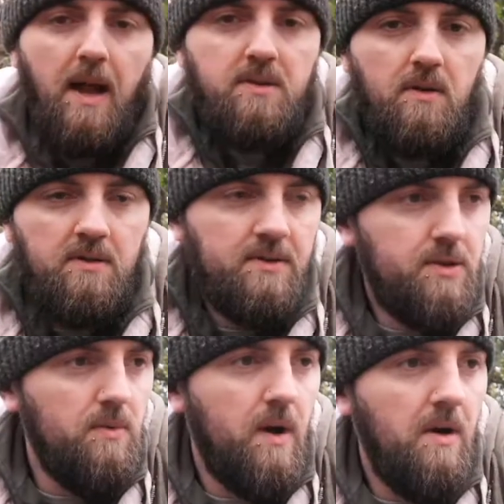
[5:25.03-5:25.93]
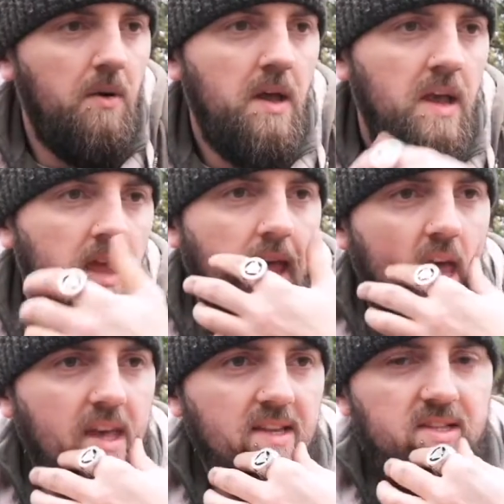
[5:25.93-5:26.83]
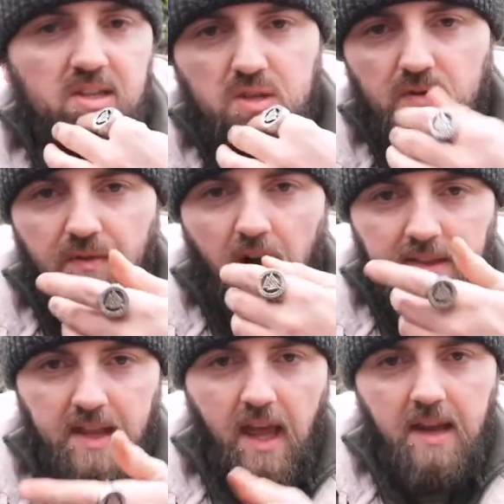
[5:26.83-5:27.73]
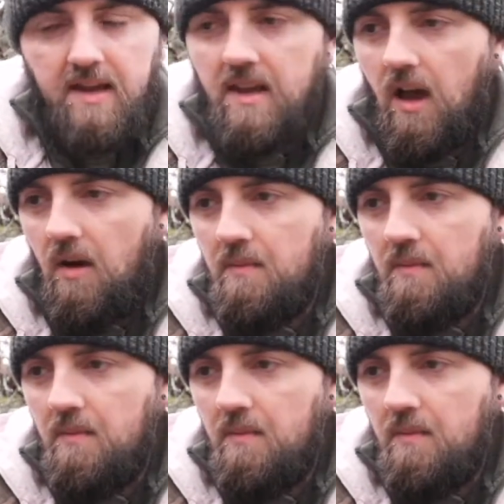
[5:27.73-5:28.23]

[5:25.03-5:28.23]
baton too well. It's just too far decayed.